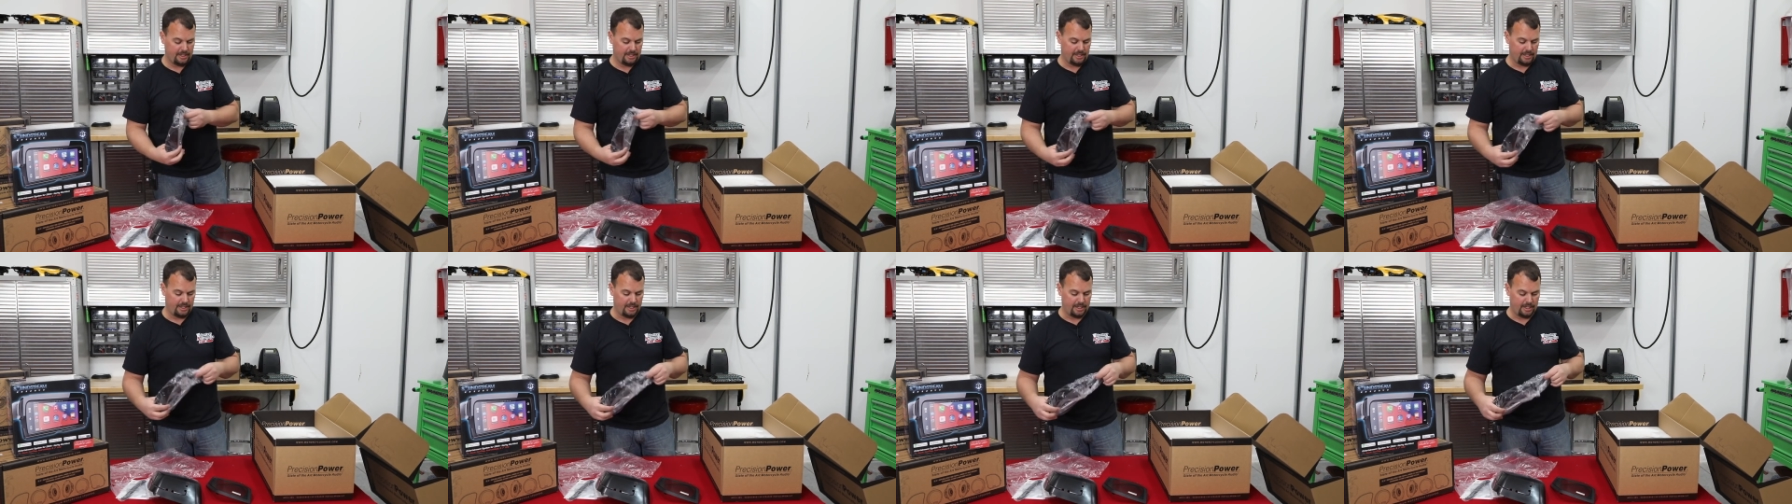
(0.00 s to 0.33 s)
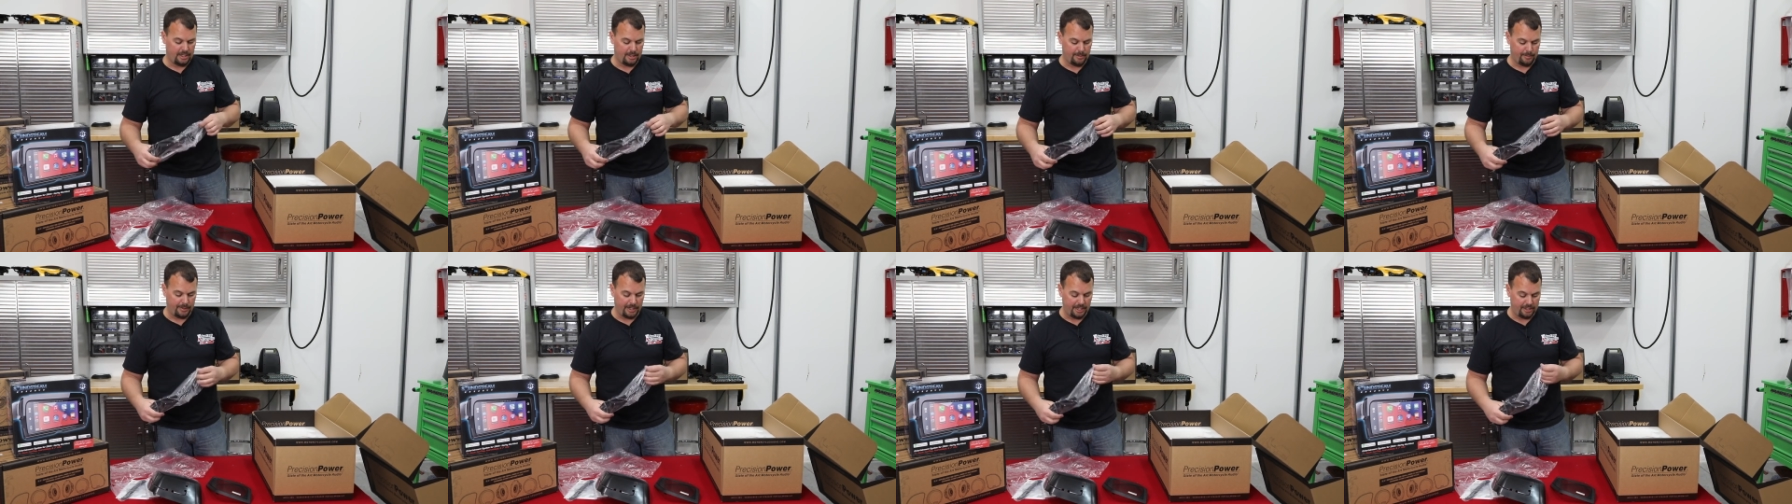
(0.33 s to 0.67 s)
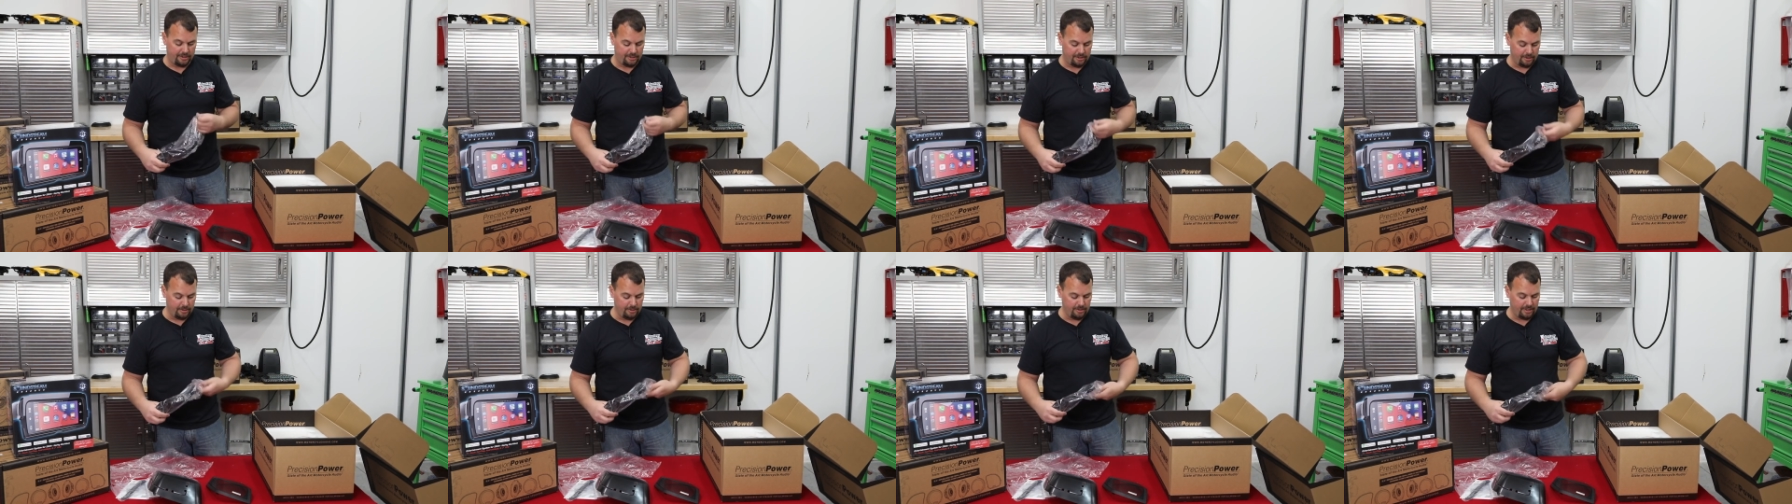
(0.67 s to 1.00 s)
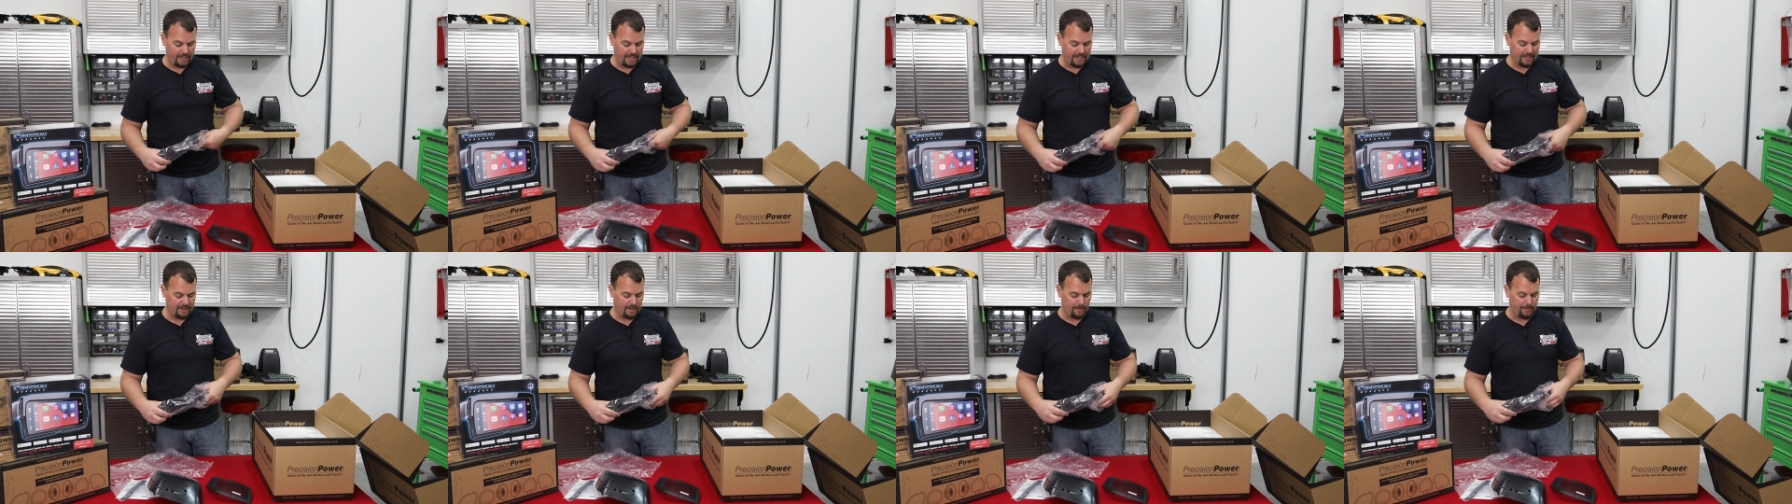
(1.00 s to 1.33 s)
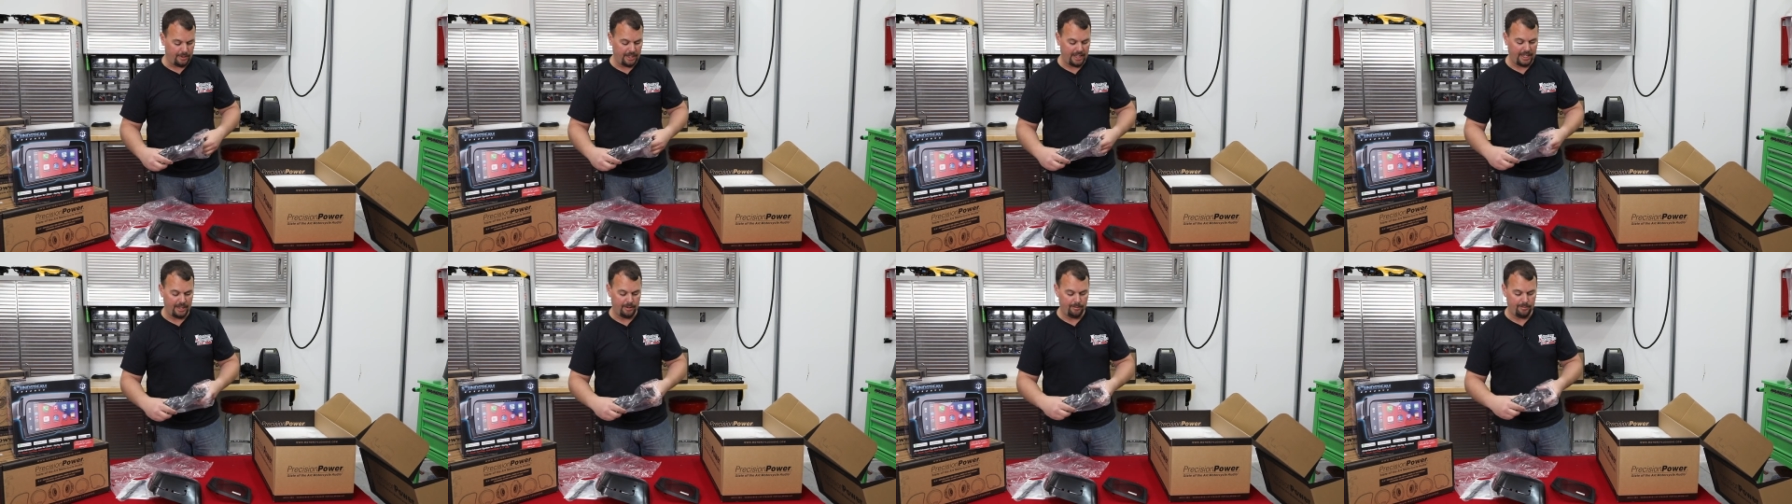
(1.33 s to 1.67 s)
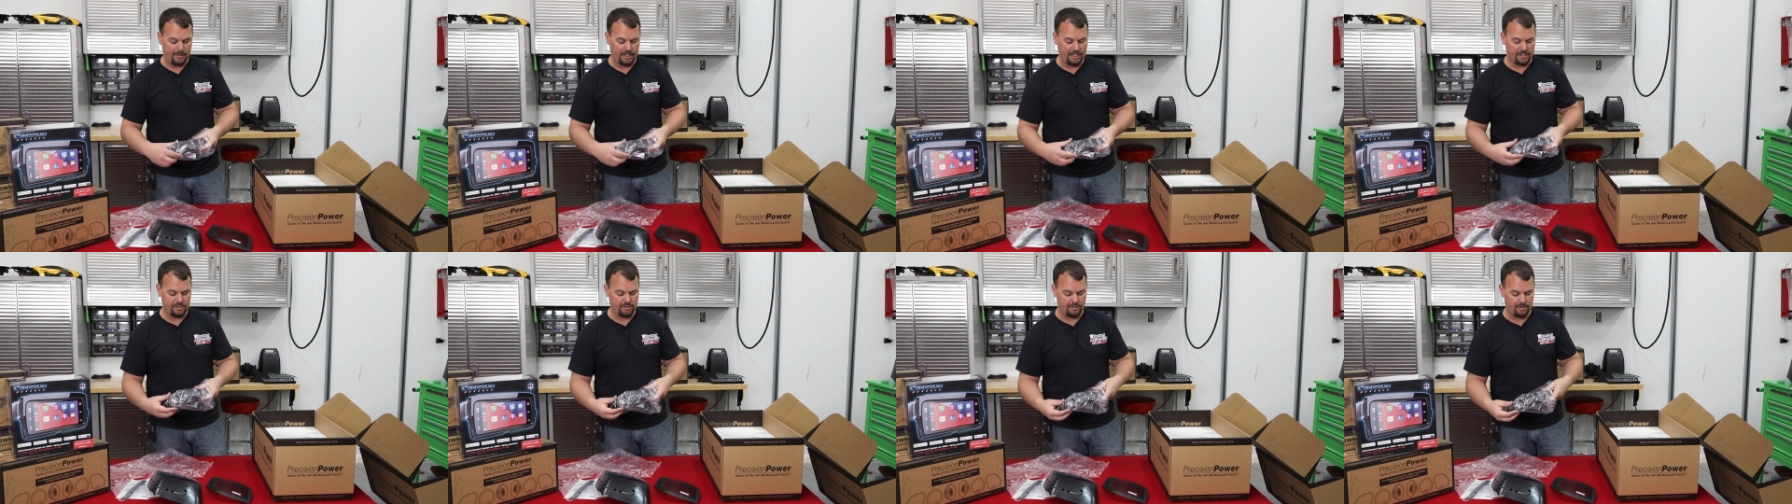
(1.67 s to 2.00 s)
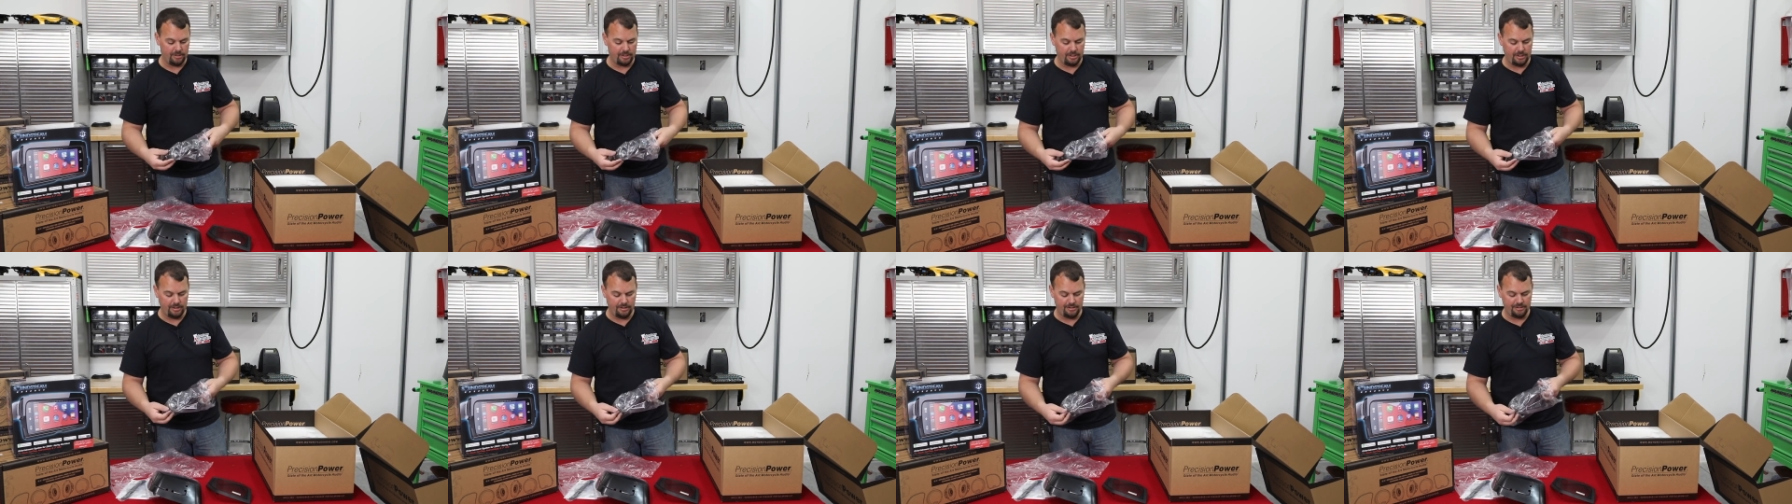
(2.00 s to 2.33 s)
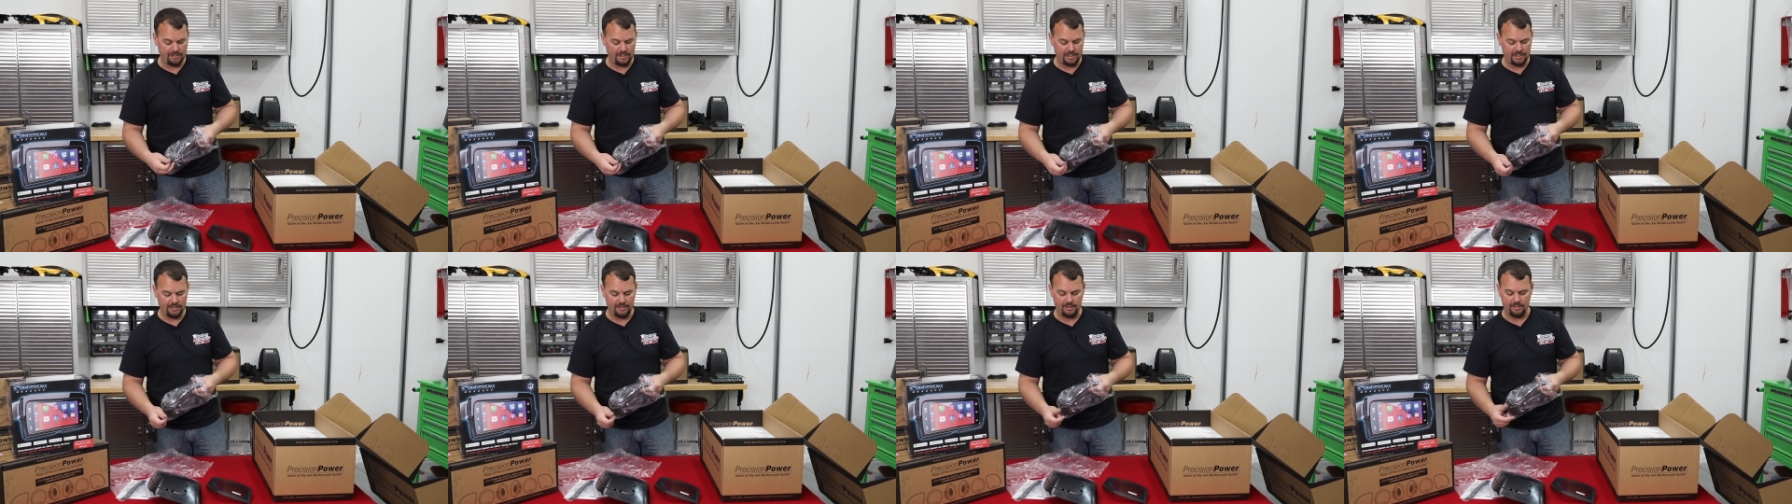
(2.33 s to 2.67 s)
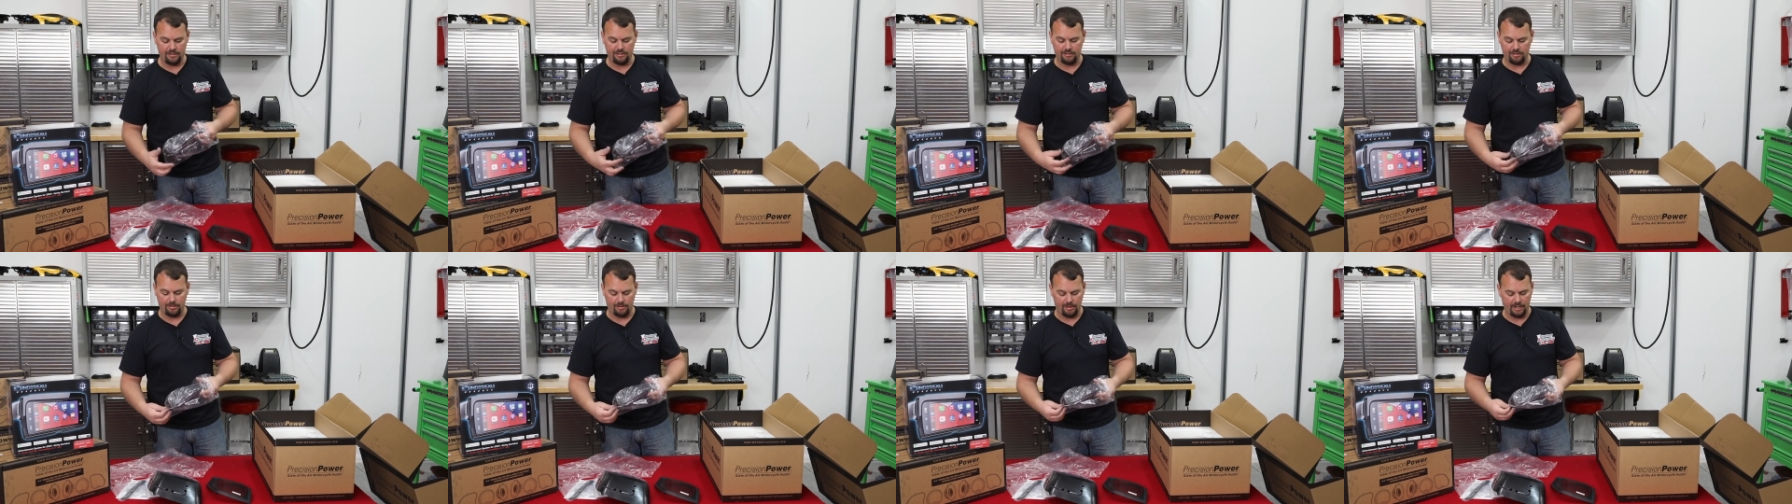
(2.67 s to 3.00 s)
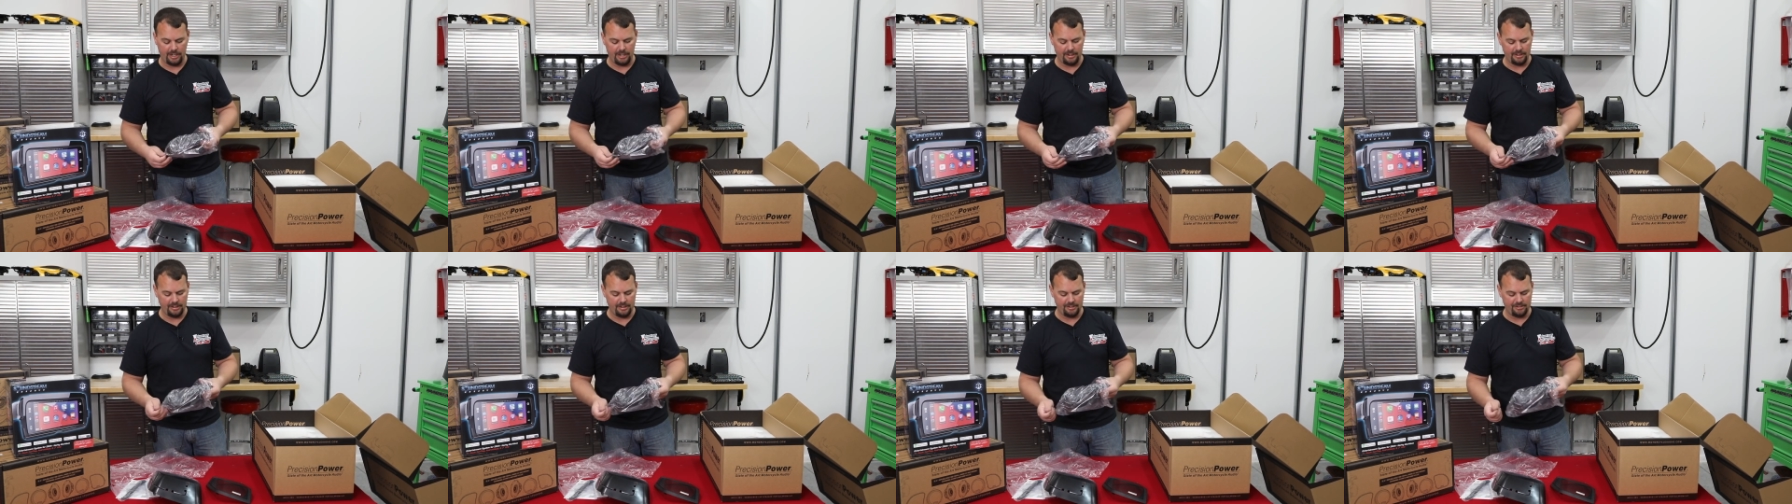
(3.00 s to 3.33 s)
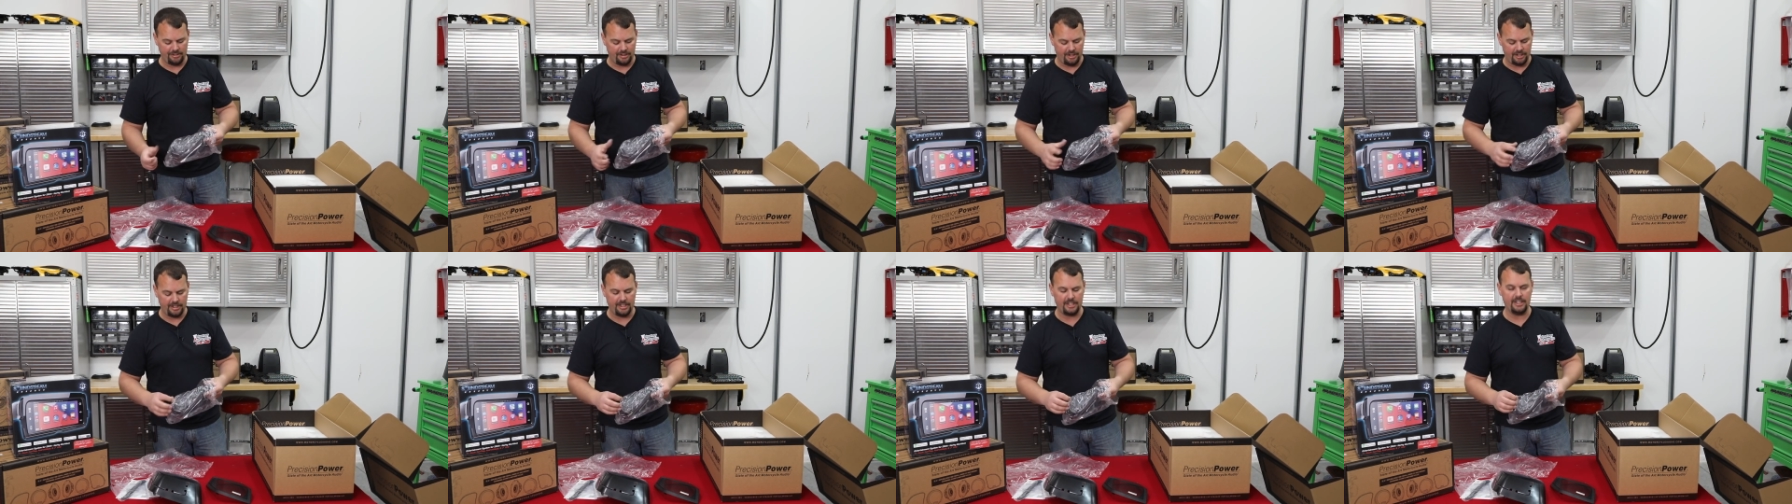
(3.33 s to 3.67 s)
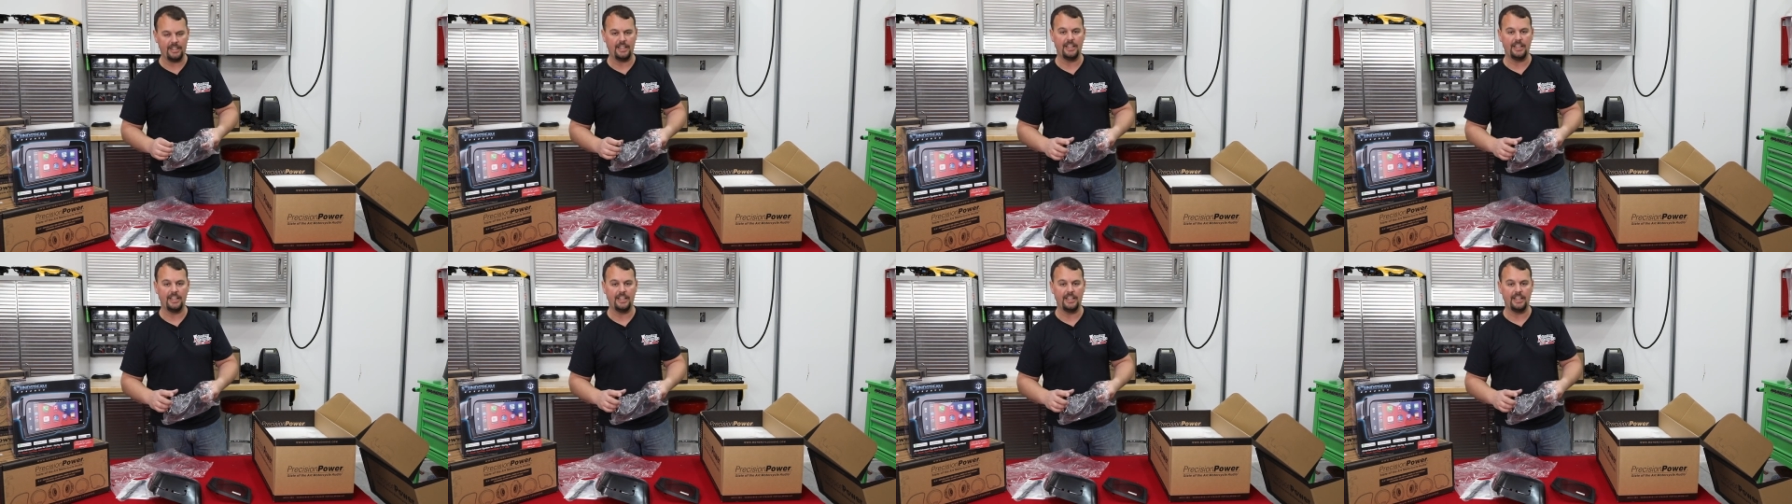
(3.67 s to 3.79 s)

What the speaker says: but I do like the black mesh they're using, the surround that's on it,